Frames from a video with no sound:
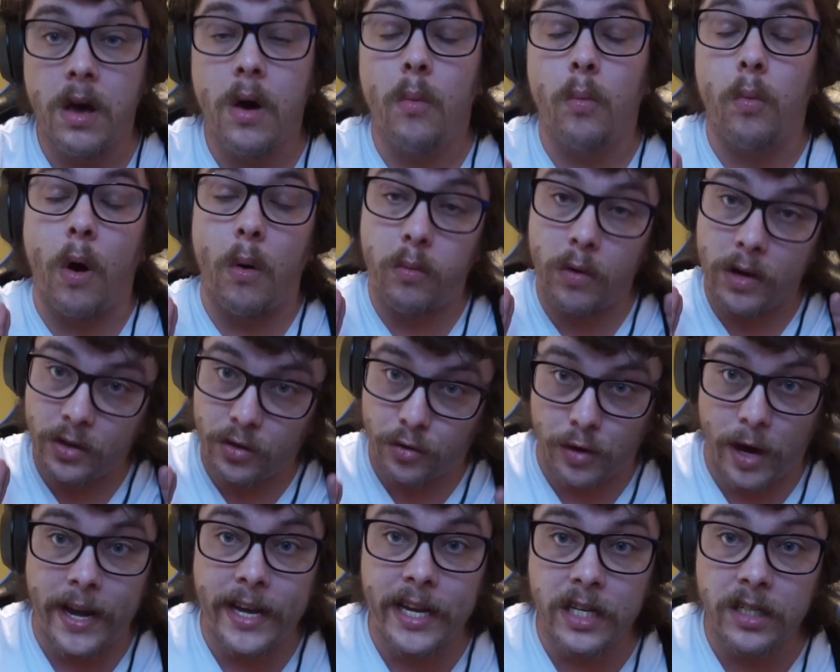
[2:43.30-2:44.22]
What we're
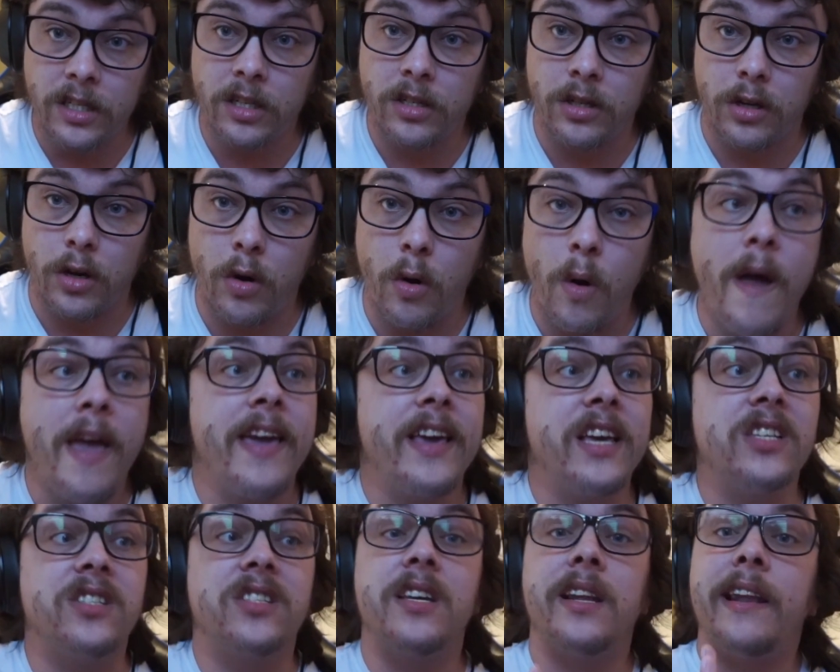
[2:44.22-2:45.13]
trying to do
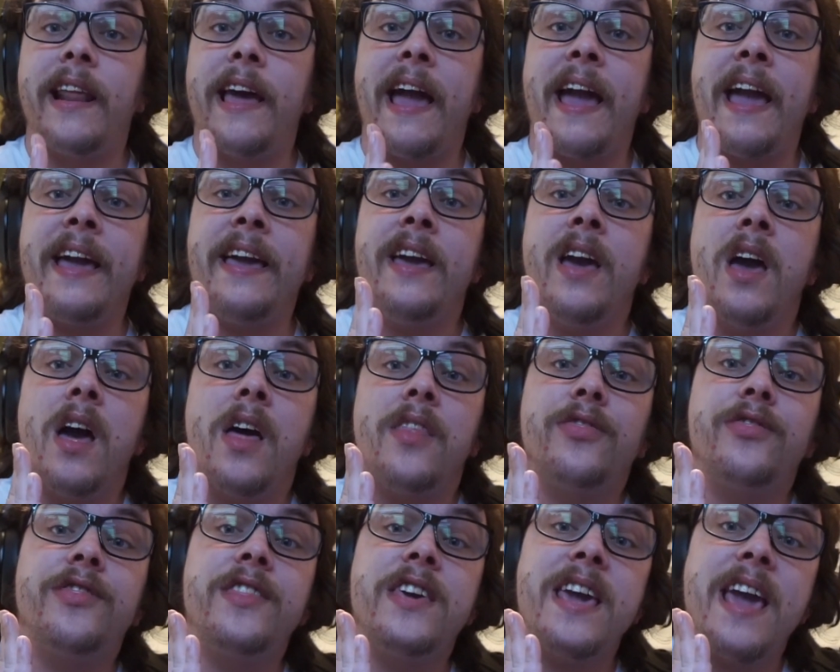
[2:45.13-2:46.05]
is delay
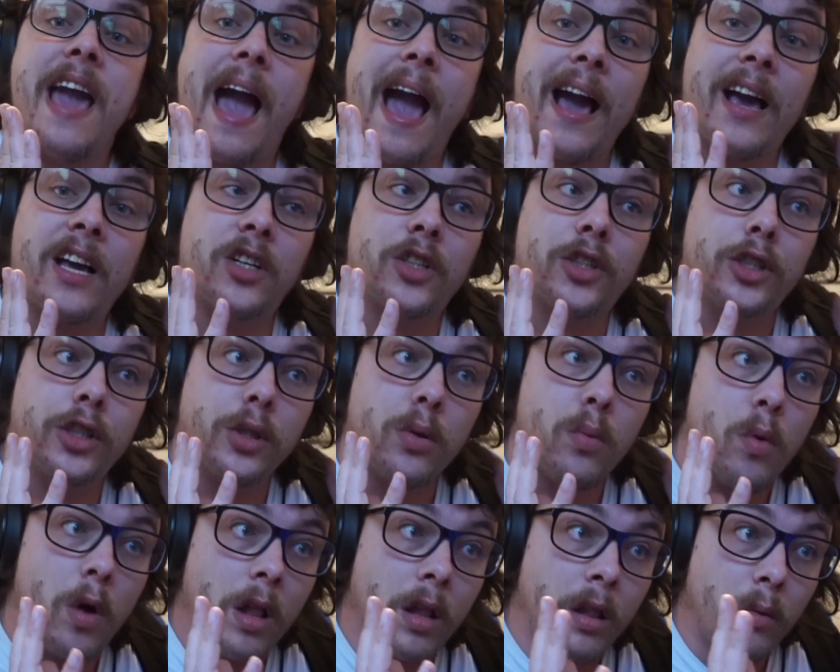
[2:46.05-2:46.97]
the
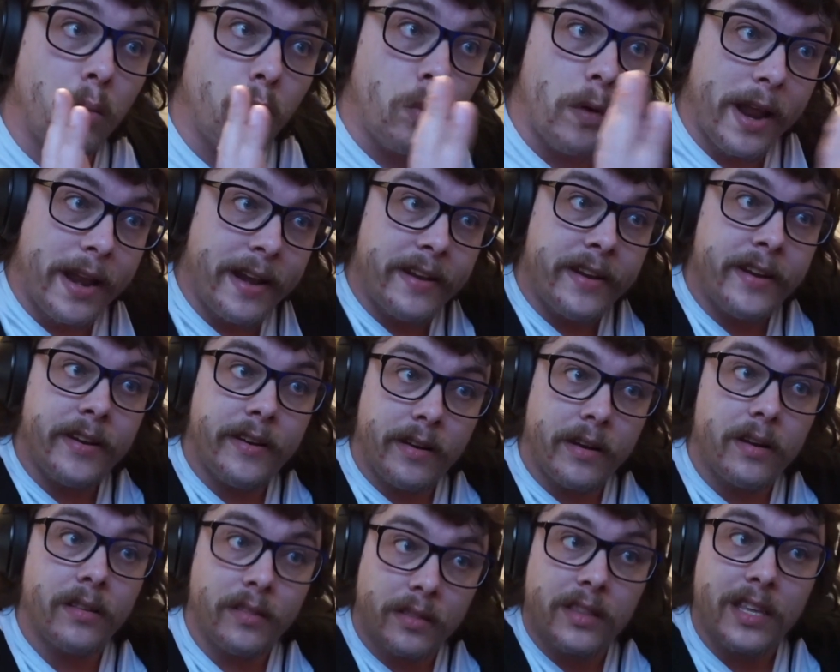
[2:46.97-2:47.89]
actual
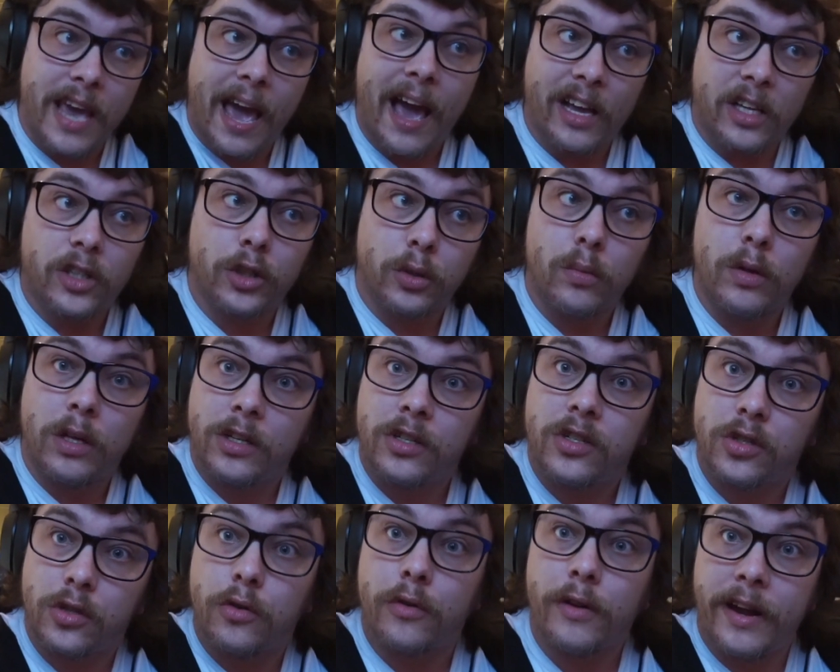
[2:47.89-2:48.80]

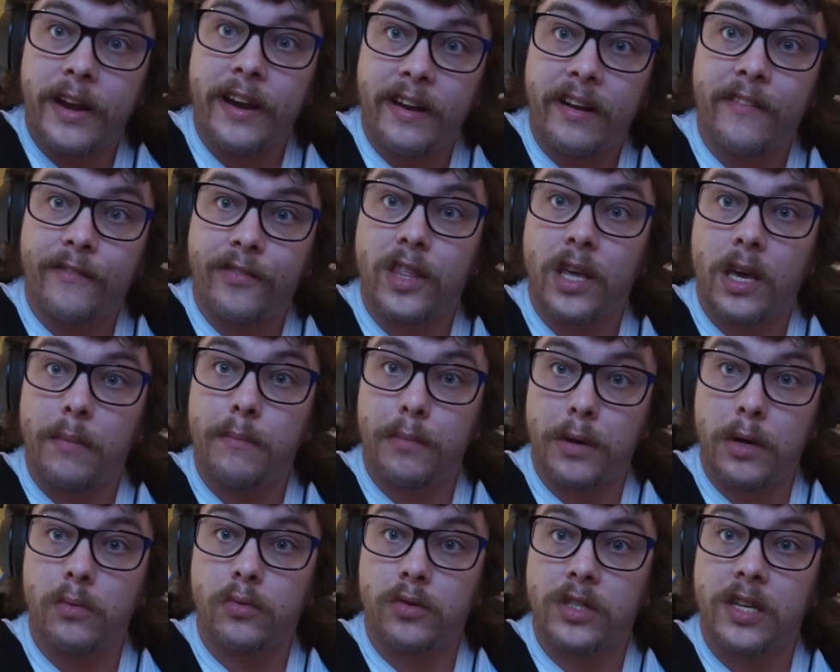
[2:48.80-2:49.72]
screen of the
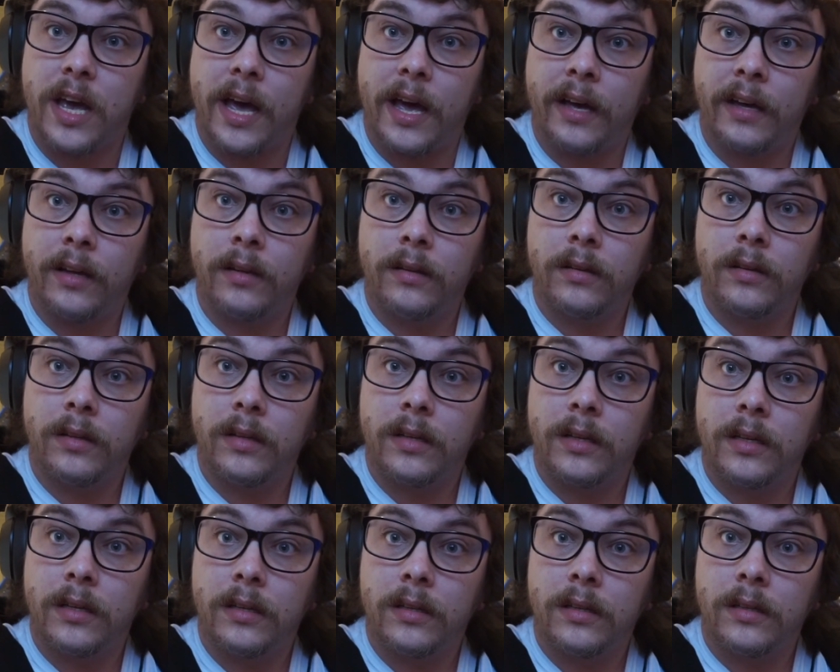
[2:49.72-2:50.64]
computer,
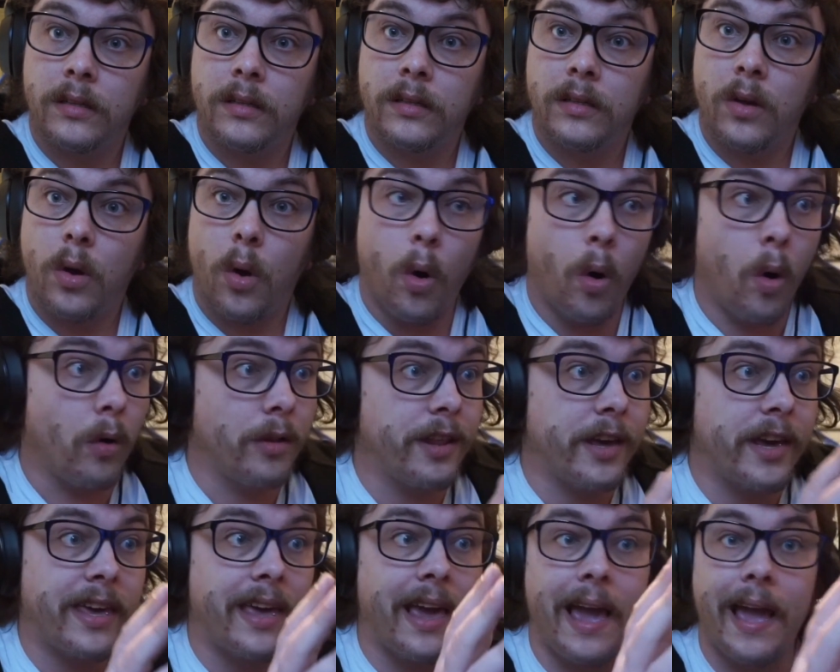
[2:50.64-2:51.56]
or
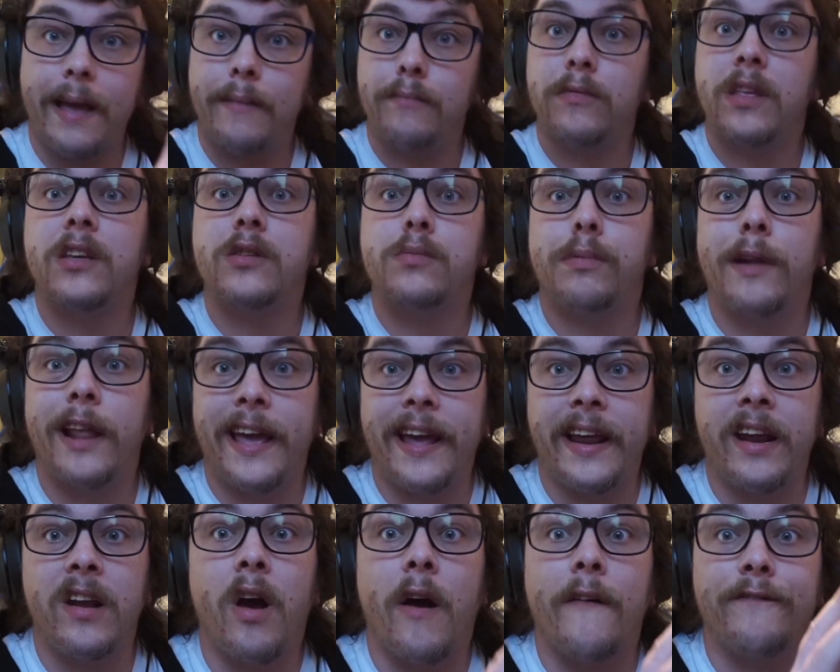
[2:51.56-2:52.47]
the game that's
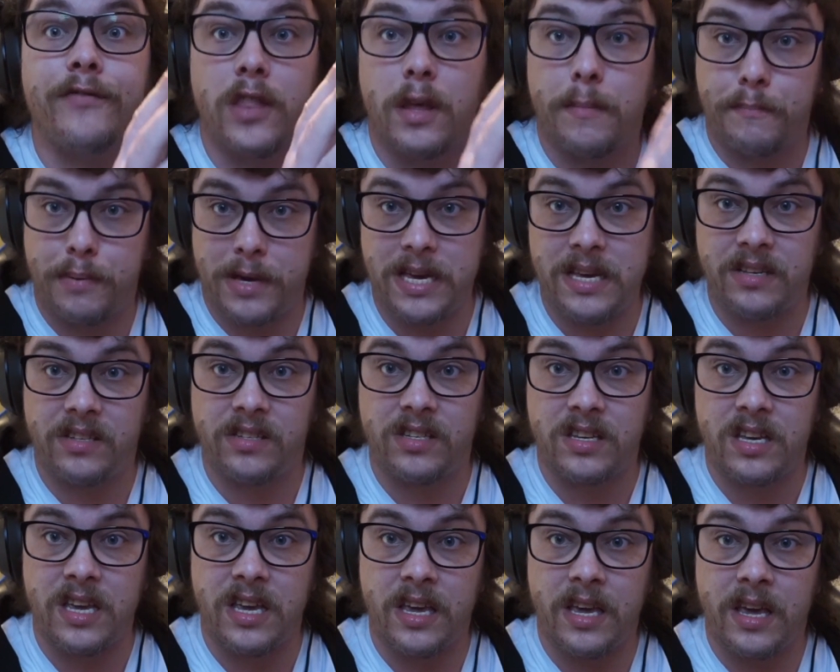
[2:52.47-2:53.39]
playing off the
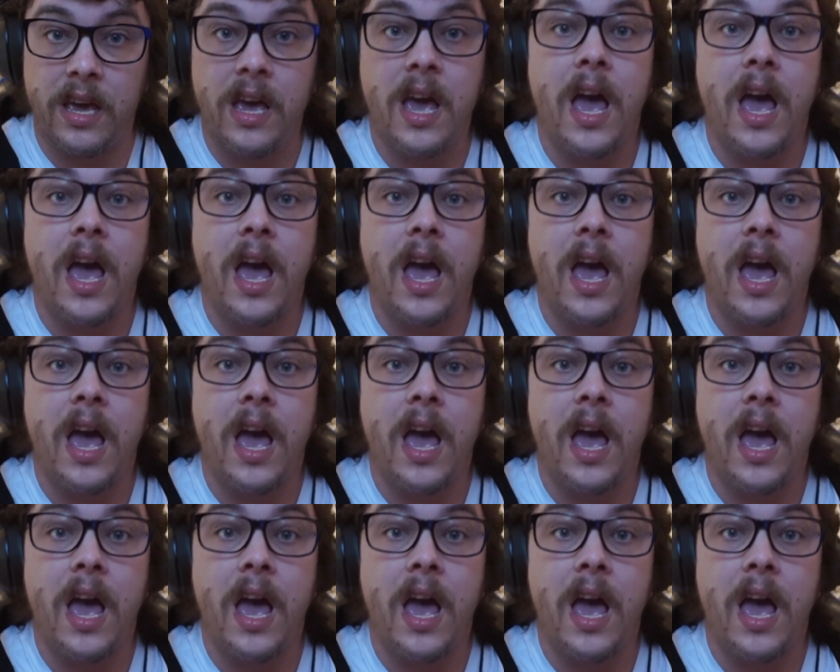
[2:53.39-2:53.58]
PC.